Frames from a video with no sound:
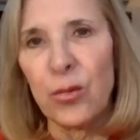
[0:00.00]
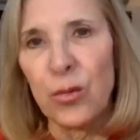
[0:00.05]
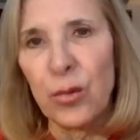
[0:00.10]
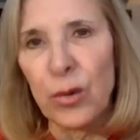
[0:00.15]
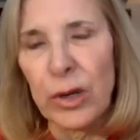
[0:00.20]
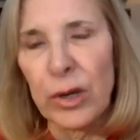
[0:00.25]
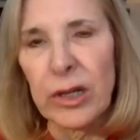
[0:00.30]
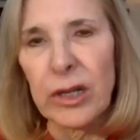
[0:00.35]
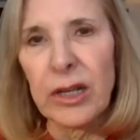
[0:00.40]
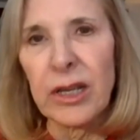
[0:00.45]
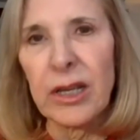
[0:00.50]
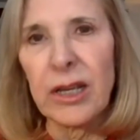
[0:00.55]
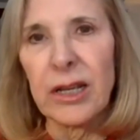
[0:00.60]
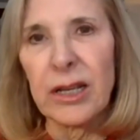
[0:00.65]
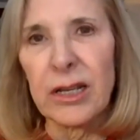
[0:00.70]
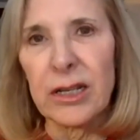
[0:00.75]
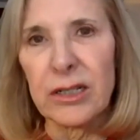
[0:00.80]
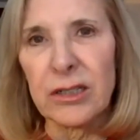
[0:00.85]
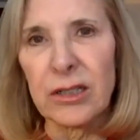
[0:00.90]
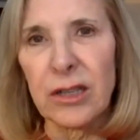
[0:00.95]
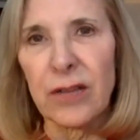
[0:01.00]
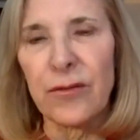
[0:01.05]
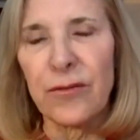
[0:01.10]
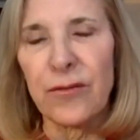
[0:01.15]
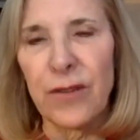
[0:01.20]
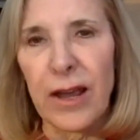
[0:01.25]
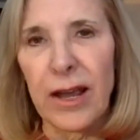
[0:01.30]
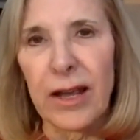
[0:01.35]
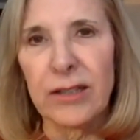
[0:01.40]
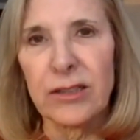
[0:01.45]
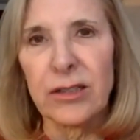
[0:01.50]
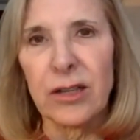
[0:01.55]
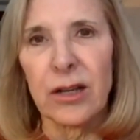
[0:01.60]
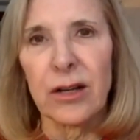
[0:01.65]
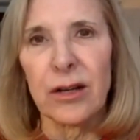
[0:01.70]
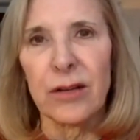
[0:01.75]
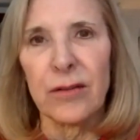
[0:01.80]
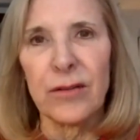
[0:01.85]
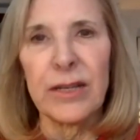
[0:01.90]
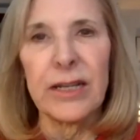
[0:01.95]
really is a phase
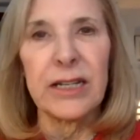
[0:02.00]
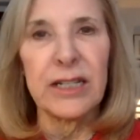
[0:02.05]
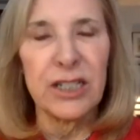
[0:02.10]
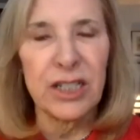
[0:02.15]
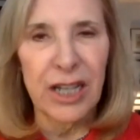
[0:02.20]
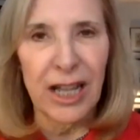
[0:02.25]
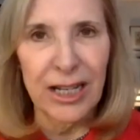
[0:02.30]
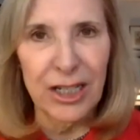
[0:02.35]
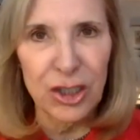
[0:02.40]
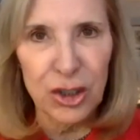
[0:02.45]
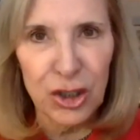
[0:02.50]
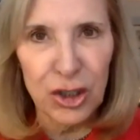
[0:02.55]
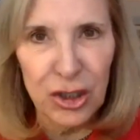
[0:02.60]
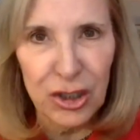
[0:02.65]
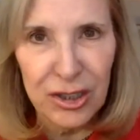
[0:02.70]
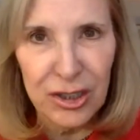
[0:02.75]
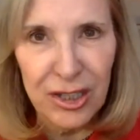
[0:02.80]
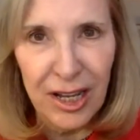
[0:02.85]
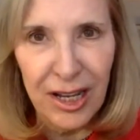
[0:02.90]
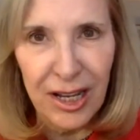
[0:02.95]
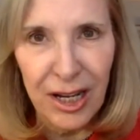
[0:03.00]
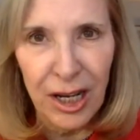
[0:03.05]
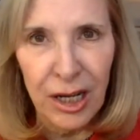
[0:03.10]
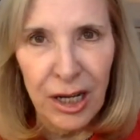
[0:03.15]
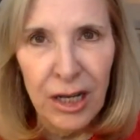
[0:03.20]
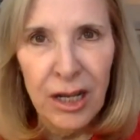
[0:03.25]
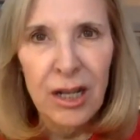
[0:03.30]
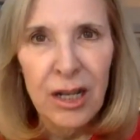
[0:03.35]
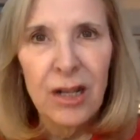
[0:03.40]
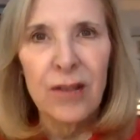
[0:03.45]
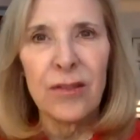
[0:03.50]
of intentional dating.